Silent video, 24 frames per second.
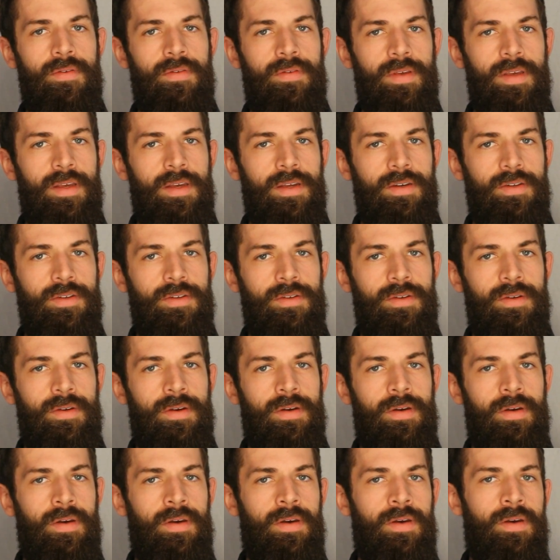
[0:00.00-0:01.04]
that
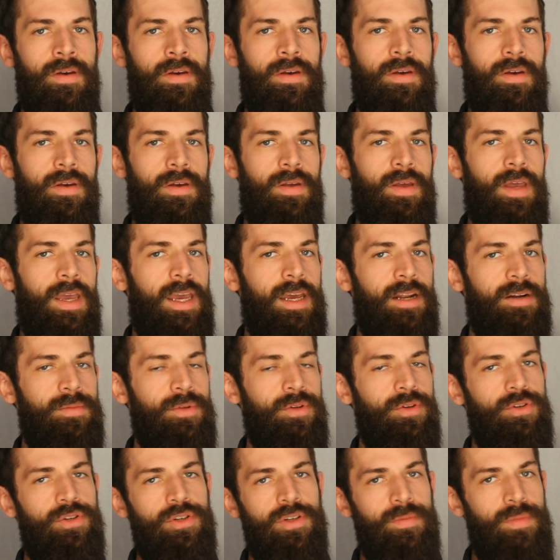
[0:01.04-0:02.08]

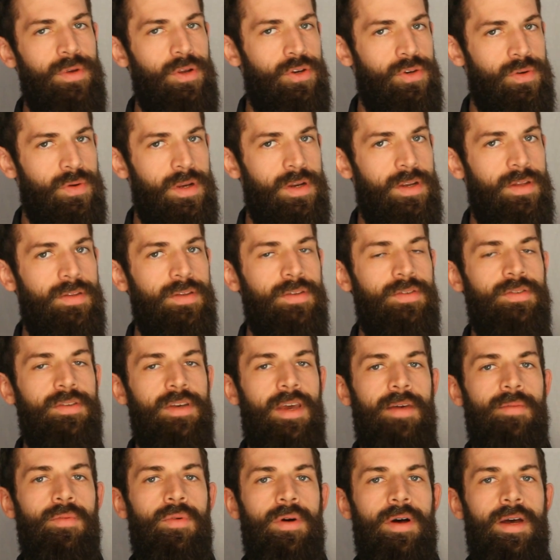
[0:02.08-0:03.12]
animals should be treated the
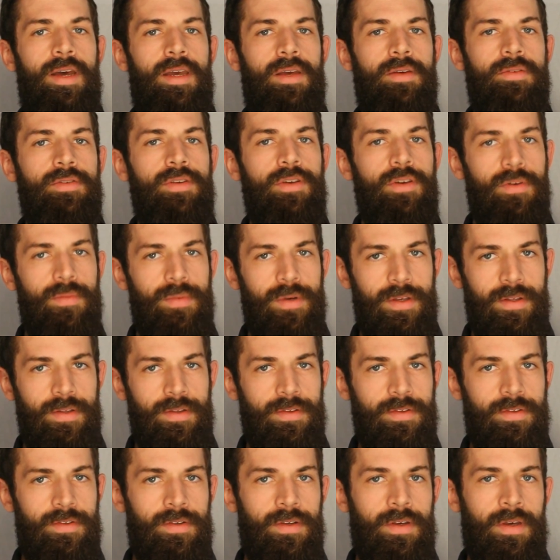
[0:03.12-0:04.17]
same way as
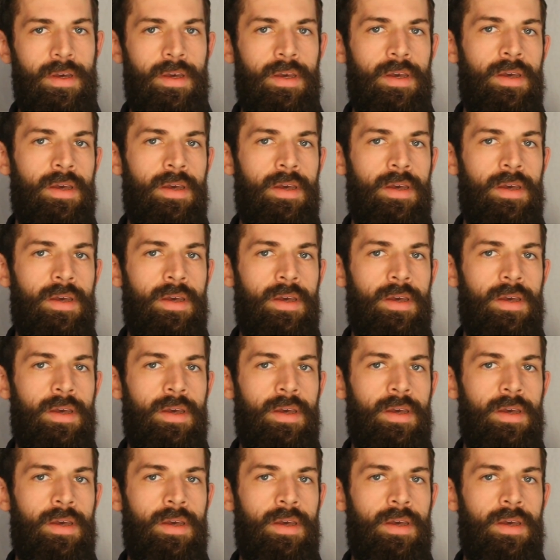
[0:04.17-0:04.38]
humans,